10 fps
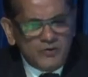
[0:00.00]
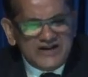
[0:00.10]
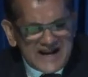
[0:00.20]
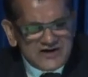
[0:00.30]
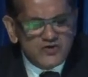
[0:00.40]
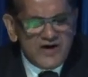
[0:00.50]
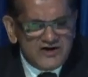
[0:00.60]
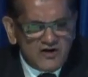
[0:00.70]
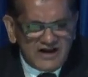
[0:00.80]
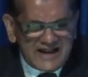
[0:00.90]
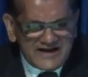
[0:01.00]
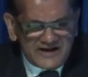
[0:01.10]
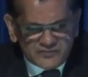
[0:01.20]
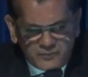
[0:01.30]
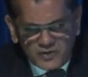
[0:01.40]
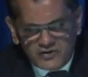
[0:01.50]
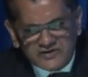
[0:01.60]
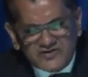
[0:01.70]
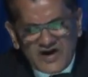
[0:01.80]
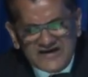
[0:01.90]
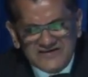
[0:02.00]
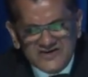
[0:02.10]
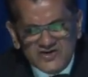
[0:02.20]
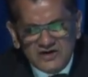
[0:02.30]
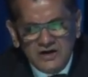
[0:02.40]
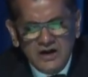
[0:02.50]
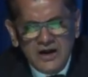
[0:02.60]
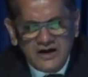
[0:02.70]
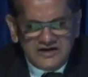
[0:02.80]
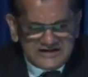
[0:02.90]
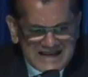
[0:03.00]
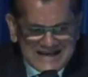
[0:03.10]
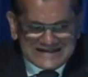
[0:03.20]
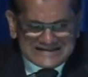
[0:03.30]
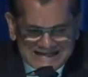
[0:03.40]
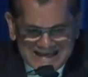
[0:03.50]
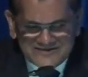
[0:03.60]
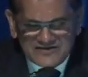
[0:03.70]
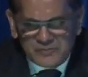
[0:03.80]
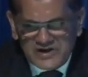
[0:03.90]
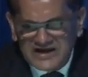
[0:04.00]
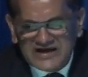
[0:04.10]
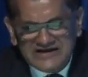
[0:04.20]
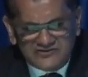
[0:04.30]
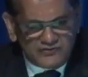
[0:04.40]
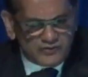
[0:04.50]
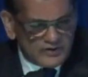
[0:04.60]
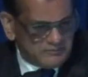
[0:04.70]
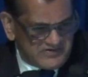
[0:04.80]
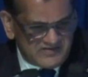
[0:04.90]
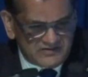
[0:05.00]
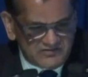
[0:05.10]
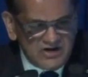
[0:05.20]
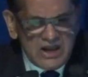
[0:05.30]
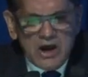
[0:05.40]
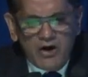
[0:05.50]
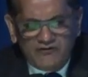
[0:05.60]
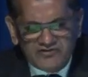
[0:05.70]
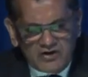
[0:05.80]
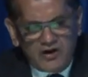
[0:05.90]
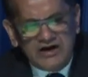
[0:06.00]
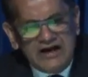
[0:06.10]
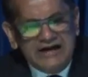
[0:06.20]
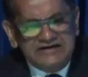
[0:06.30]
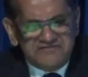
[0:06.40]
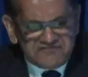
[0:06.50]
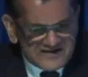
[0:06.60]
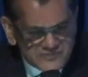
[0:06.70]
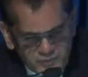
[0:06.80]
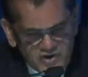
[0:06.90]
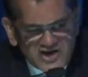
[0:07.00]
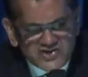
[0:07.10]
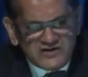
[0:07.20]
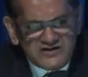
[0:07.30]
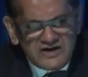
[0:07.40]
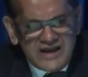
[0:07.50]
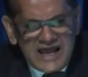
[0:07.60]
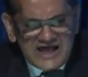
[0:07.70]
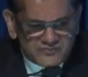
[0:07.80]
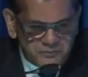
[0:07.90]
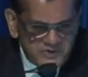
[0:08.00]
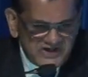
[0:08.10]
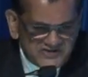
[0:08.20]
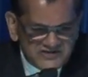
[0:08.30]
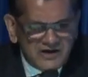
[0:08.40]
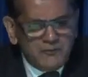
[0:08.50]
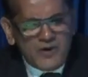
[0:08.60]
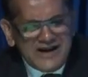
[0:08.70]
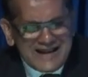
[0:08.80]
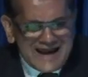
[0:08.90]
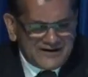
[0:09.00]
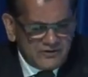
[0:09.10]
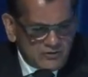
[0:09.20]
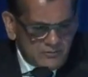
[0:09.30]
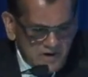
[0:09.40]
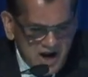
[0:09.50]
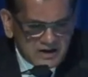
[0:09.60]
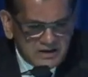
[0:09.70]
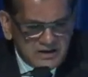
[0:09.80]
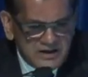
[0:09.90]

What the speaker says: with end-to-end online export authorization, curtailing delays and bringing ease of doing business. Overall, defense production has breached the 1 lakh crore mark.